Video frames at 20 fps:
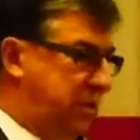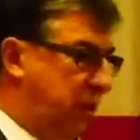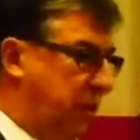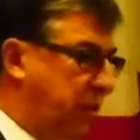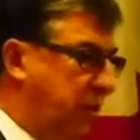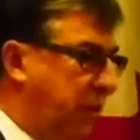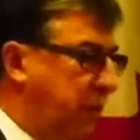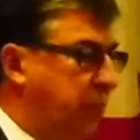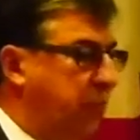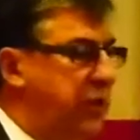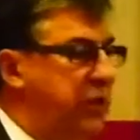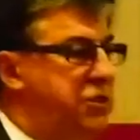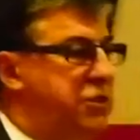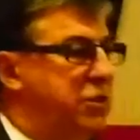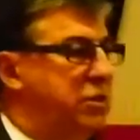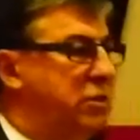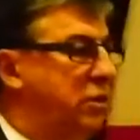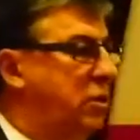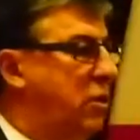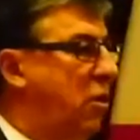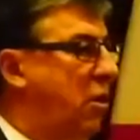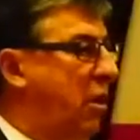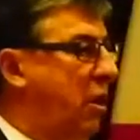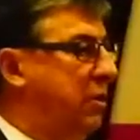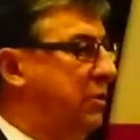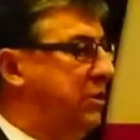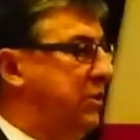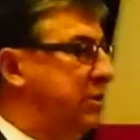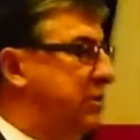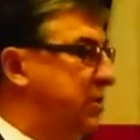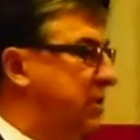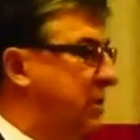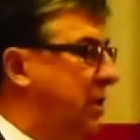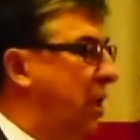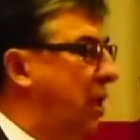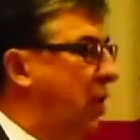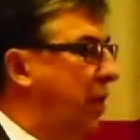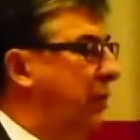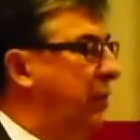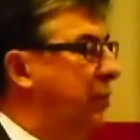They're the regional colleges,
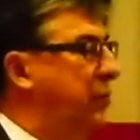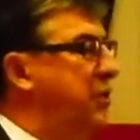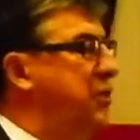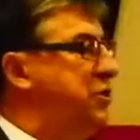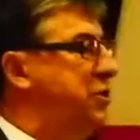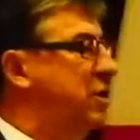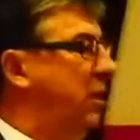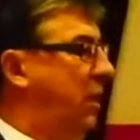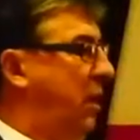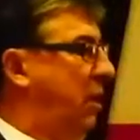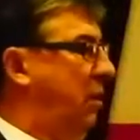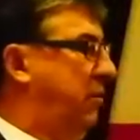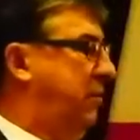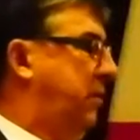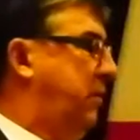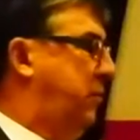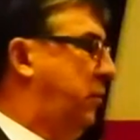the regional health